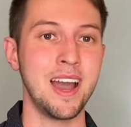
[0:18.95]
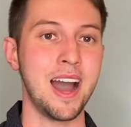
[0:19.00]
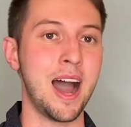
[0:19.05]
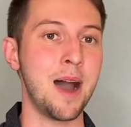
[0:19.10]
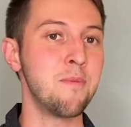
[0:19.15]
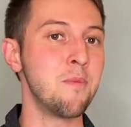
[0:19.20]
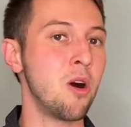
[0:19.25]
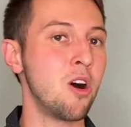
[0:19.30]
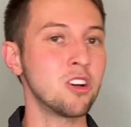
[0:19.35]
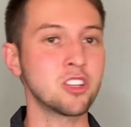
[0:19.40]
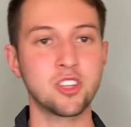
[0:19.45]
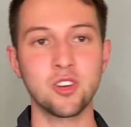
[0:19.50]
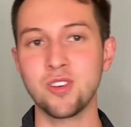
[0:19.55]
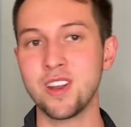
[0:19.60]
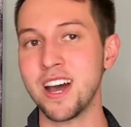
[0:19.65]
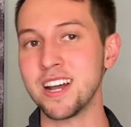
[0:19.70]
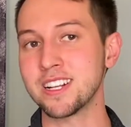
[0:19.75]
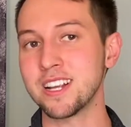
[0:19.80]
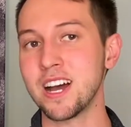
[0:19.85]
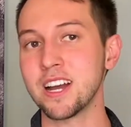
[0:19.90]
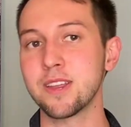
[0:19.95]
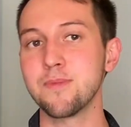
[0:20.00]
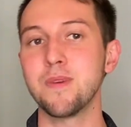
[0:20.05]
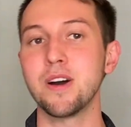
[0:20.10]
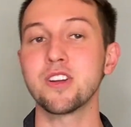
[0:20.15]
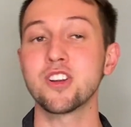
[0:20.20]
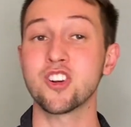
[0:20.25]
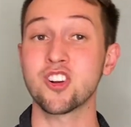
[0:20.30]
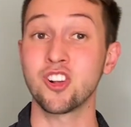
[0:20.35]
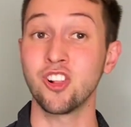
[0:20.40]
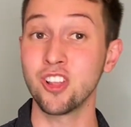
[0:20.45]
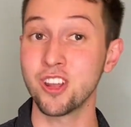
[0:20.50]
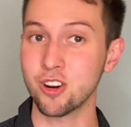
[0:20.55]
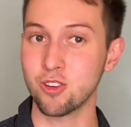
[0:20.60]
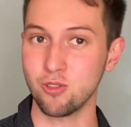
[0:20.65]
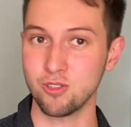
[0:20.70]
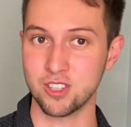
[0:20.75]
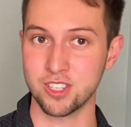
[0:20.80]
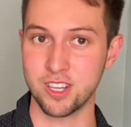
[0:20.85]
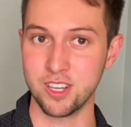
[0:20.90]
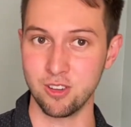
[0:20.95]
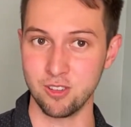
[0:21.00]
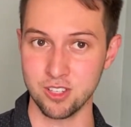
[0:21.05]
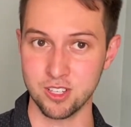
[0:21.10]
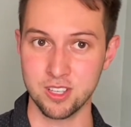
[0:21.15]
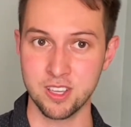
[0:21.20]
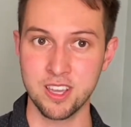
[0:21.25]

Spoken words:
I'm also not talking about your clinical skills.